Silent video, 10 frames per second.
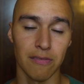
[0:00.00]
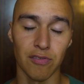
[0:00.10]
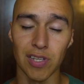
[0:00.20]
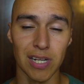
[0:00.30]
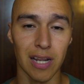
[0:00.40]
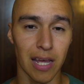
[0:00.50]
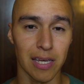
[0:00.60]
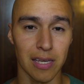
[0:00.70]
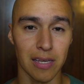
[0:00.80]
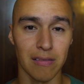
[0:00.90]
If you didn't
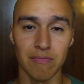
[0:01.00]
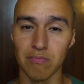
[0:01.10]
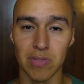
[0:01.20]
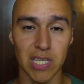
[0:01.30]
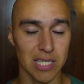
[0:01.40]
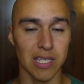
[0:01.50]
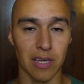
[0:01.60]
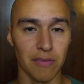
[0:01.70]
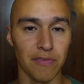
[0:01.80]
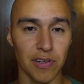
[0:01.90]
like it,
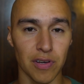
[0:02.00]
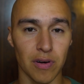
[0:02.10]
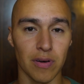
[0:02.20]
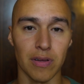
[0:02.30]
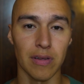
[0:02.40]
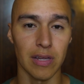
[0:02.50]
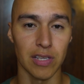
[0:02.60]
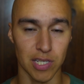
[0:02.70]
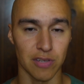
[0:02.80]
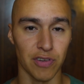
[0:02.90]
dislike the video. It
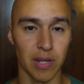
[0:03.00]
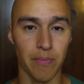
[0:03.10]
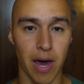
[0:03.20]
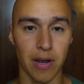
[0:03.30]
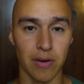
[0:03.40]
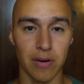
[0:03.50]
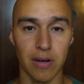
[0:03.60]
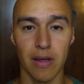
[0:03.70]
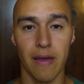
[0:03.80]
doesn't really matter.